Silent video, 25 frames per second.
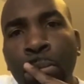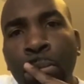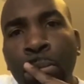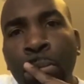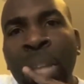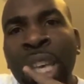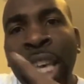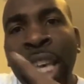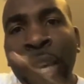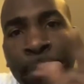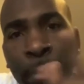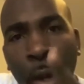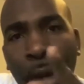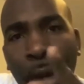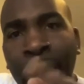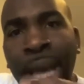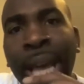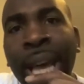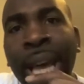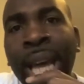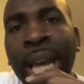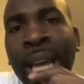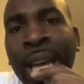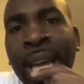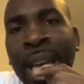If your
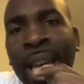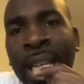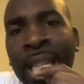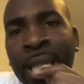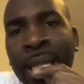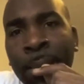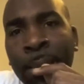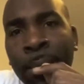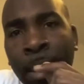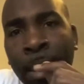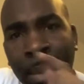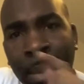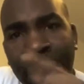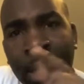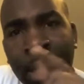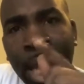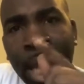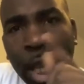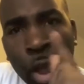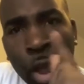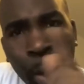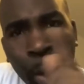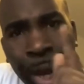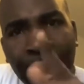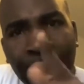hair is, it means
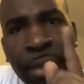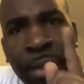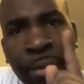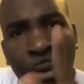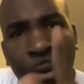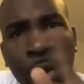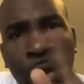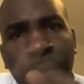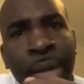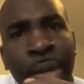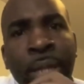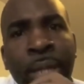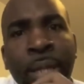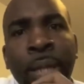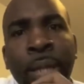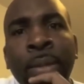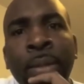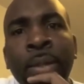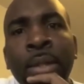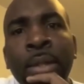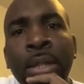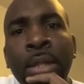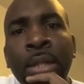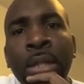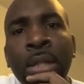that you're here for a reason.
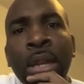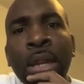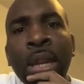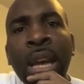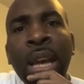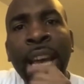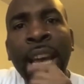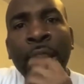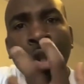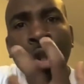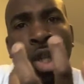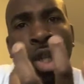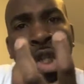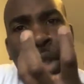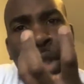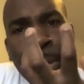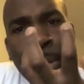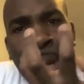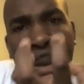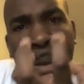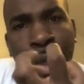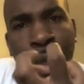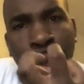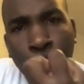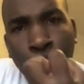And you need to be
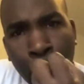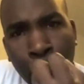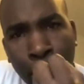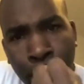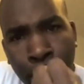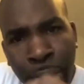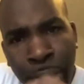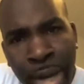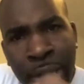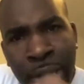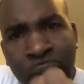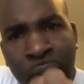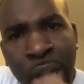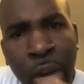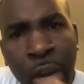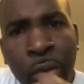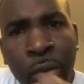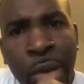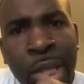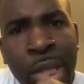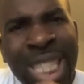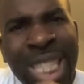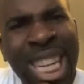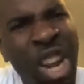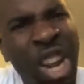able to embrace that
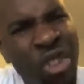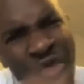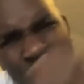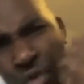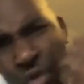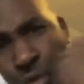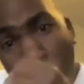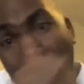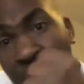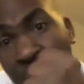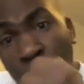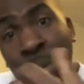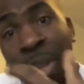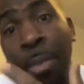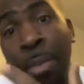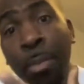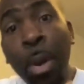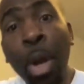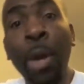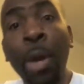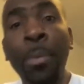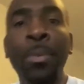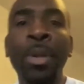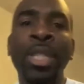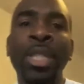reason and run with
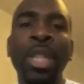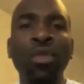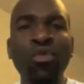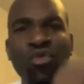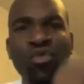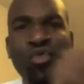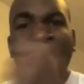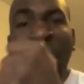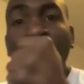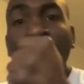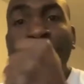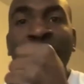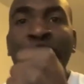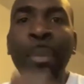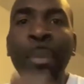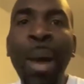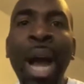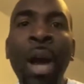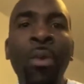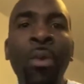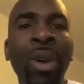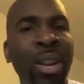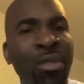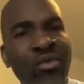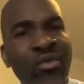purpose and run with
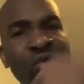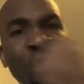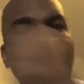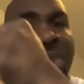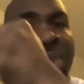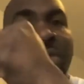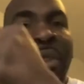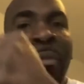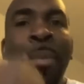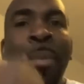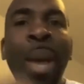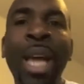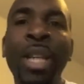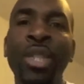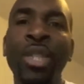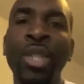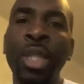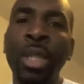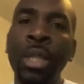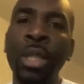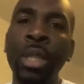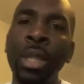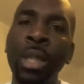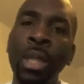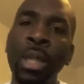power and run with
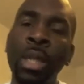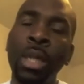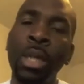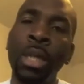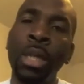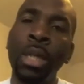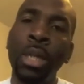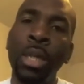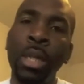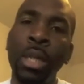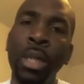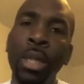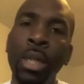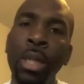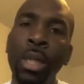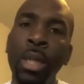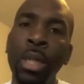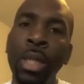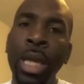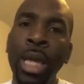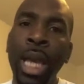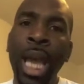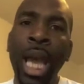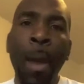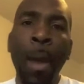passion.
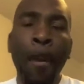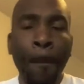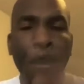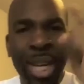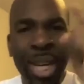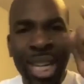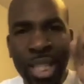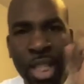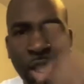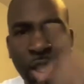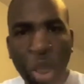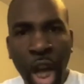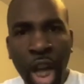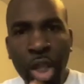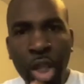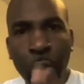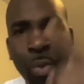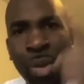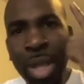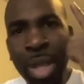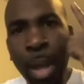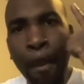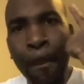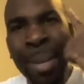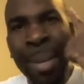Yeah? But it starts
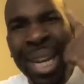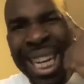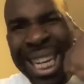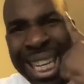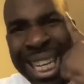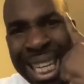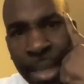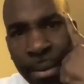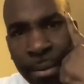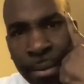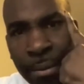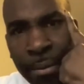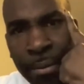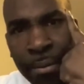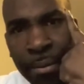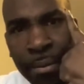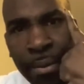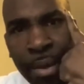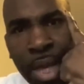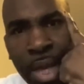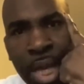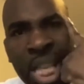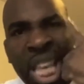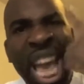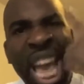with a belief,
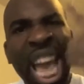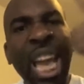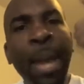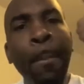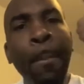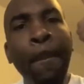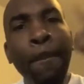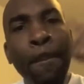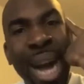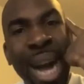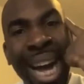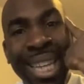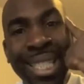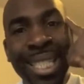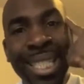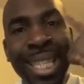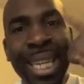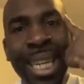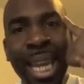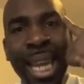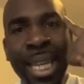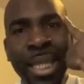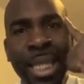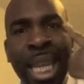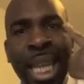a mindset
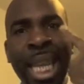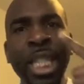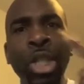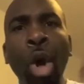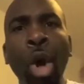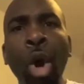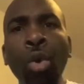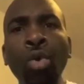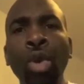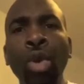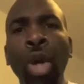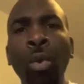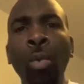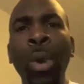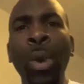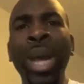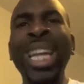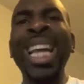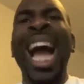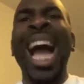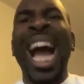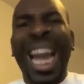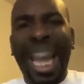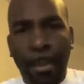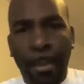that says, hold on, wait,
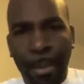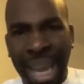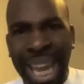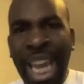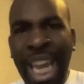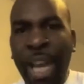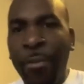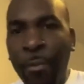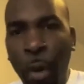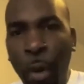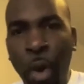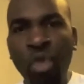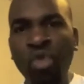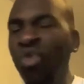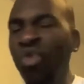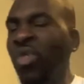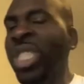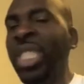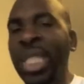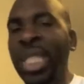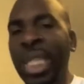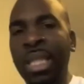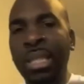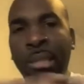I am here for a reason.